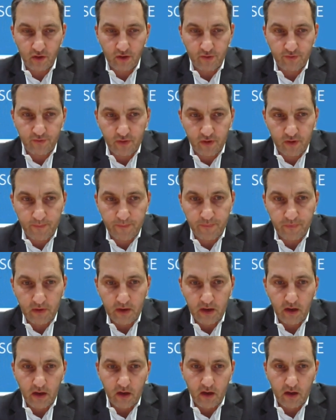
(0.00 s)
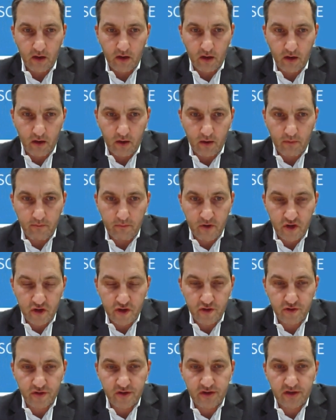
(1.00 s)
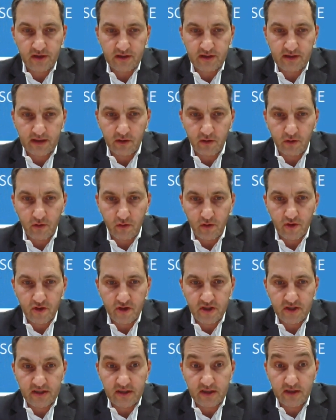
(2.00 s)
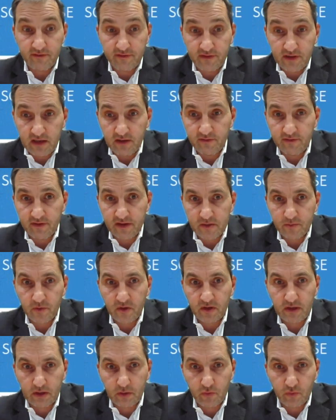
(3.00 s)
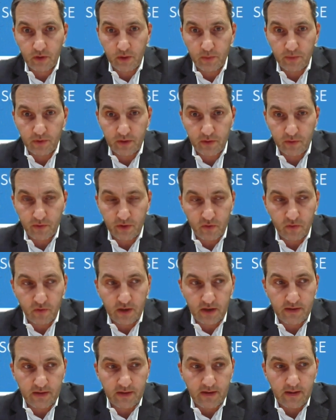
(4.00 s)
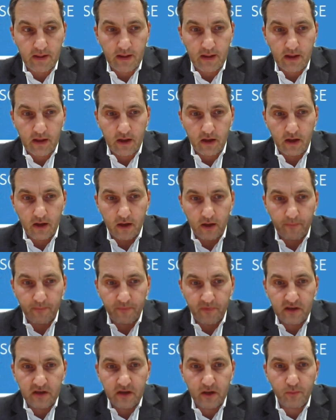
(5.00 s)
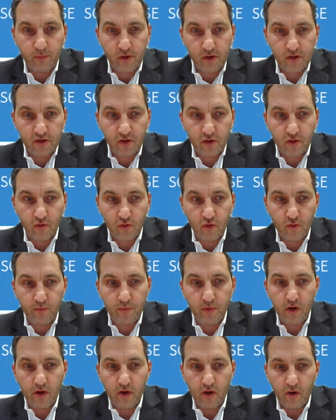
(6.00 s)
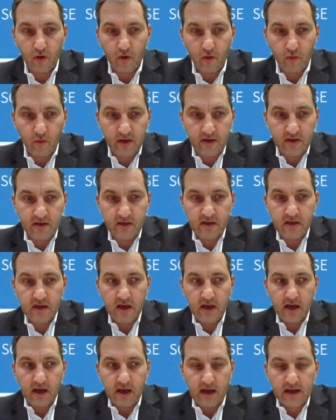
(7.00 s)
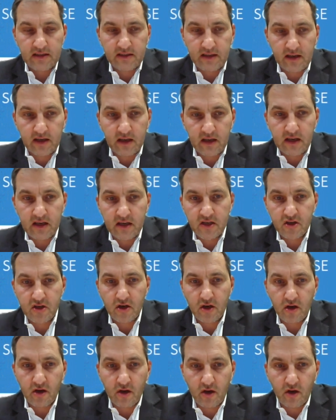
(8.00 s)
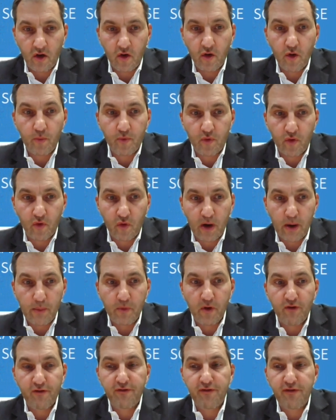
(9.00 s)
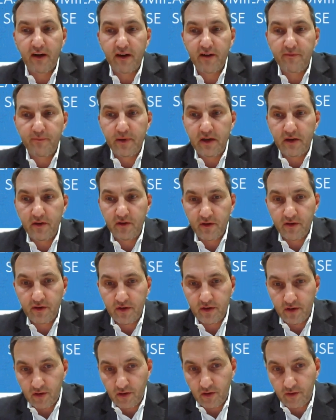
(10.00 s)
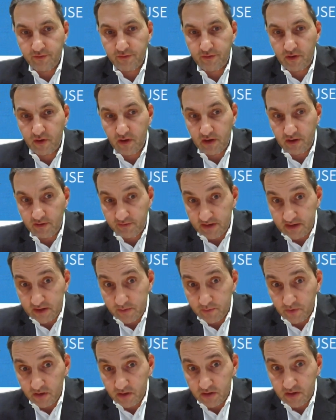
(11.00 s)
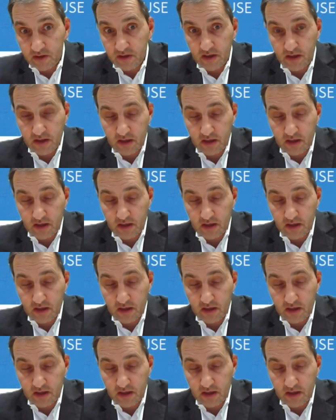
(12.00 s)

of measures, technologies, and investment that will be required. EN Plus Group already has engaged on a program of 5 billion of investment